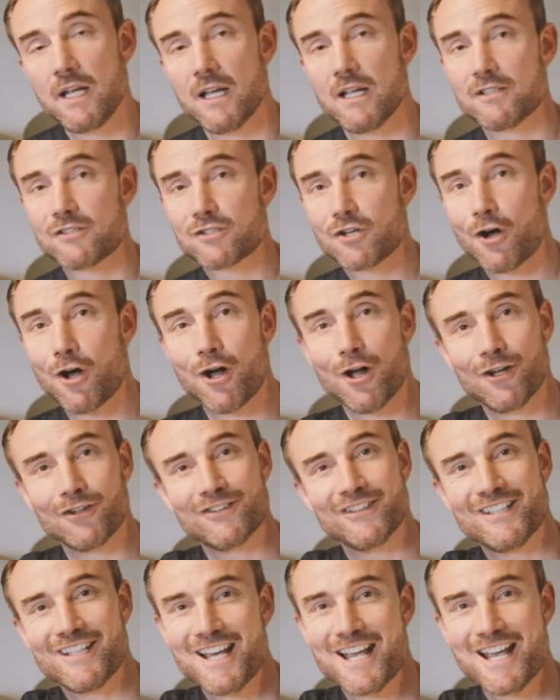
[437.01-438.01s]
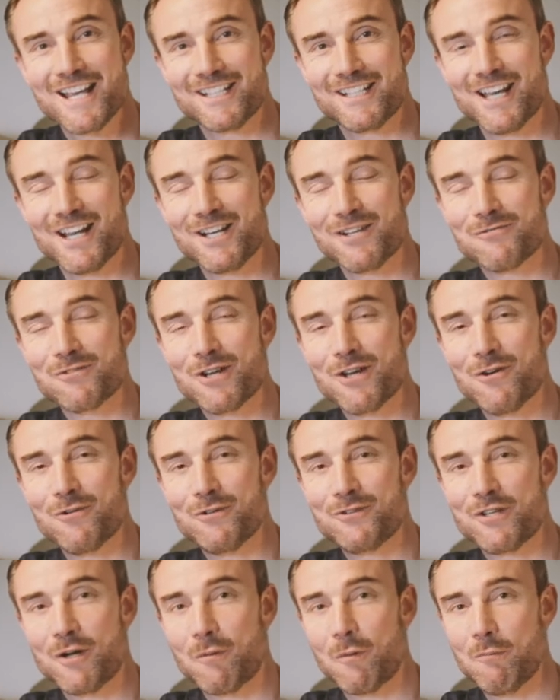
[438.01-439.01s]
It's called Getting Real
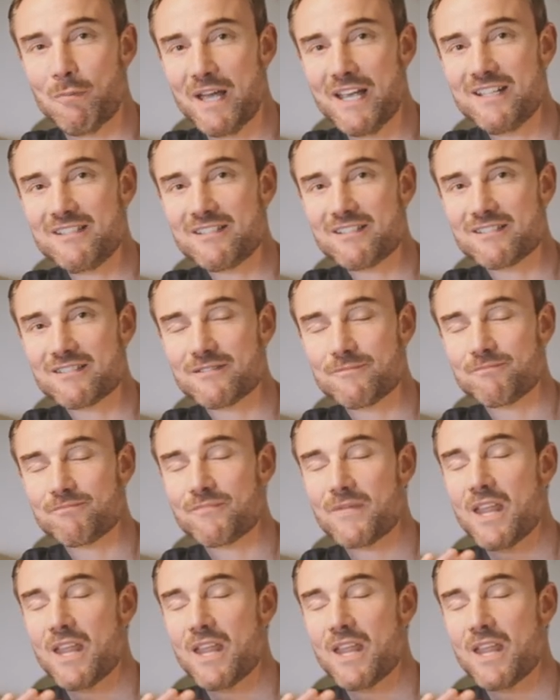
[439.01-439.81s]
with Double Bass.